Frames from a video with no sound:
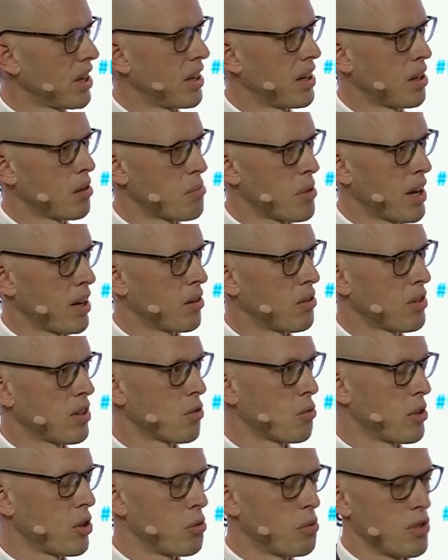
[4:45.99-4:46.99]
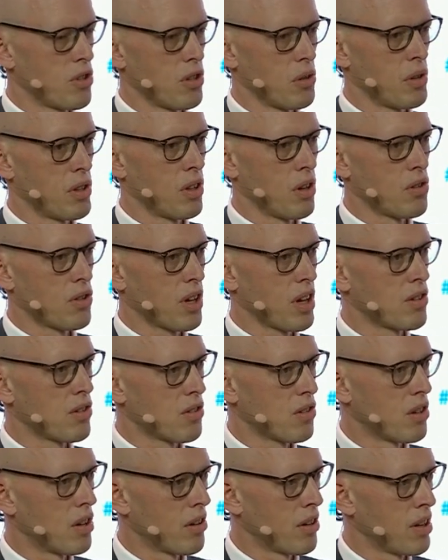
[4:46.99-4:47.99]
thinking about, as we always do in those kinds
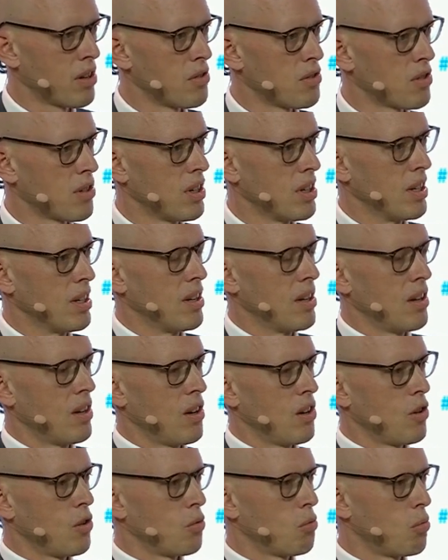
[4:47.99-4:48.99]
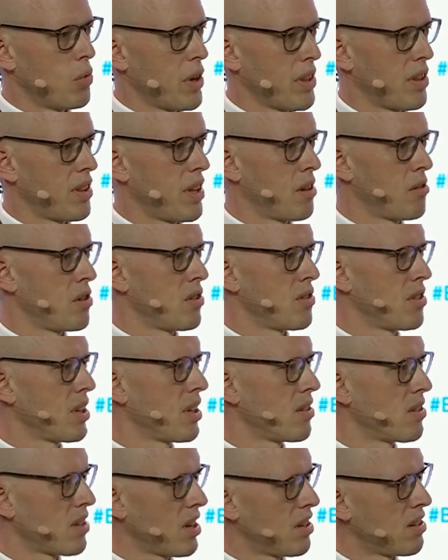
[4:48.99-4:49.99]
of scenarios, whether there is the
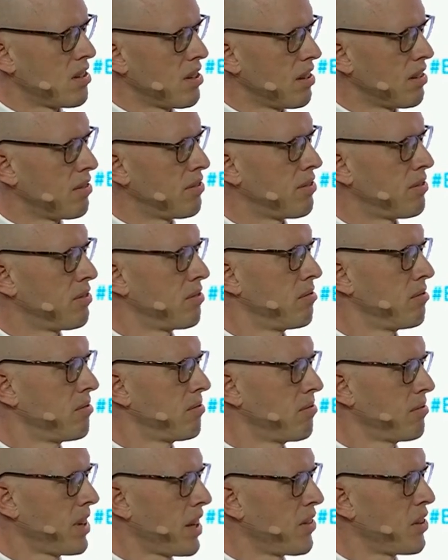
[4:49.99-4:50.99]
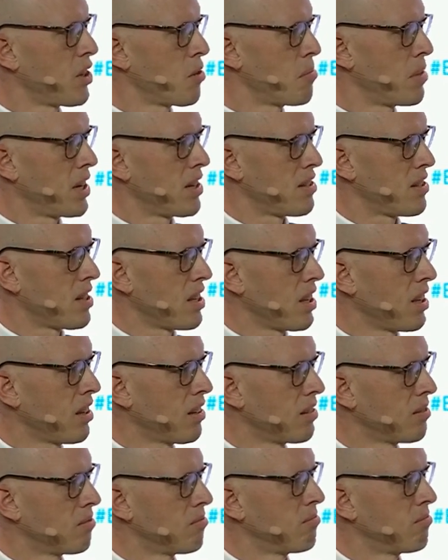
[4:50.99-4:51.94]
incentive and the ability